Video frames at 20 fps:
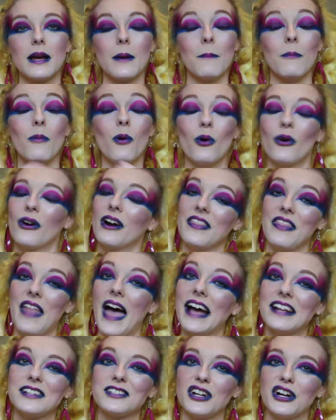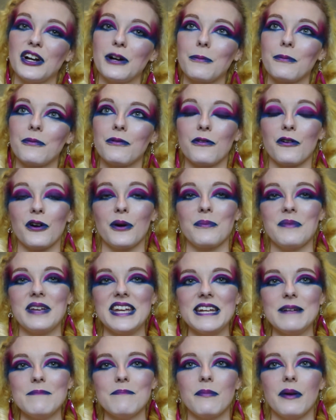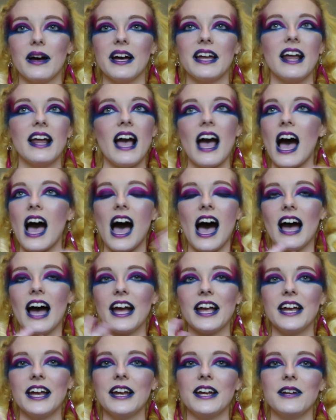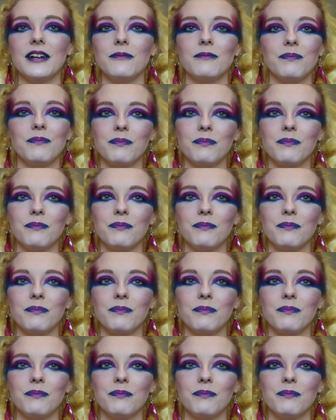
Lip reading: more in that term for me, but I